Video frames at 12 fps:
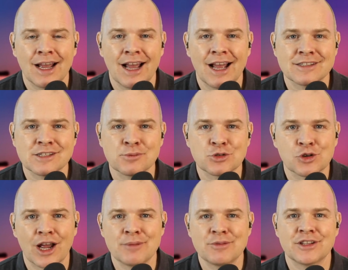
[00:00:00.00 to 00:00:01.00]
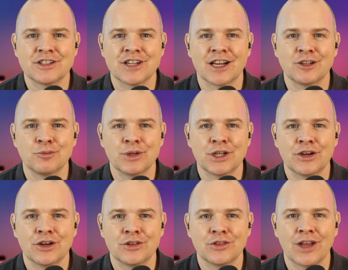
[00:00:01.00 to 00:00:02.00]
and subscribe to the channel
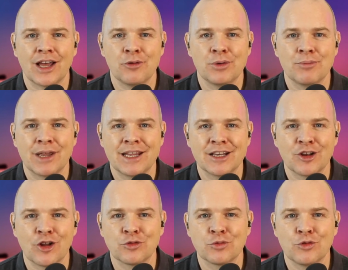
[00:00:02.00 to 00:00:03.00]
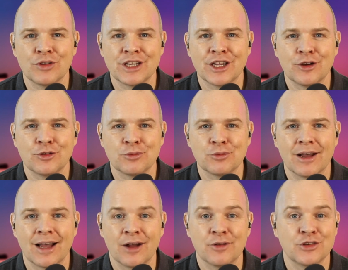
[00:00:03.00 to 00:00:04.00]
because I'll be making lots more videos
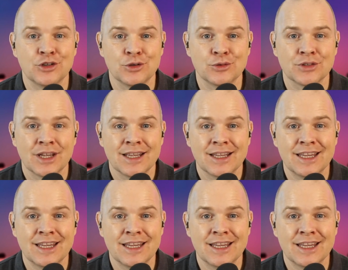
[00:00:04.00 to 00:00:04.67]
about how to use